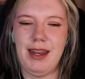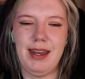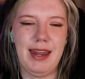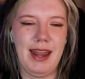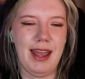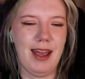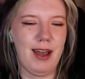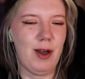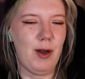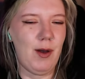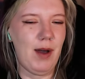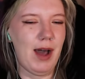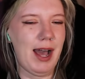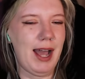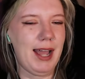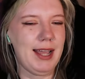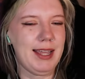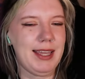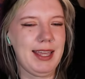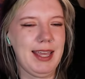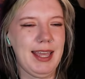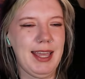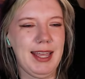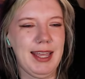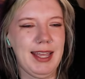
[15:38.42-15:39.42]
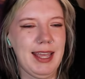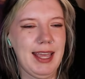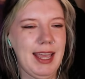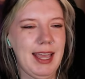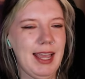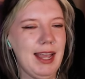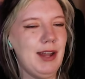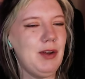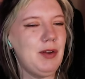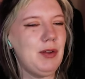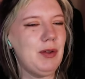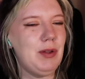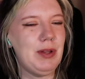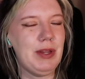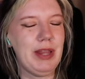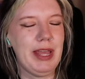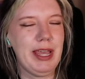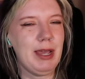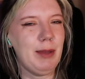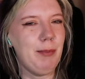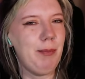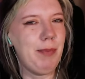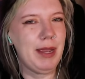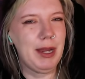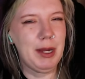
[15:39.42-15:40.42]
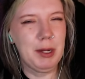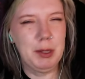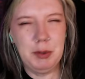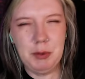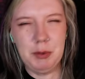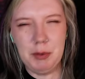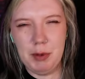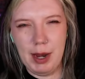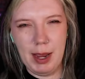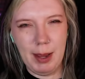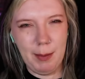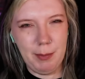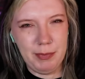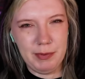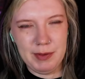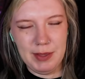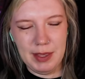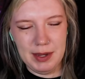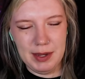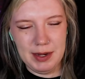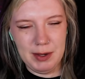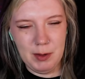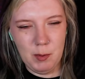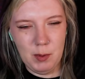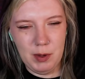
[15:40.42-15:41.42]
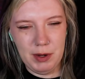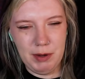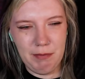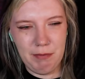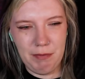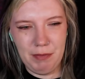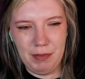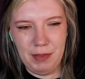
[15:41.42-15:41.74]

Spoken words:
Now, I can't handle like bear traps getting one of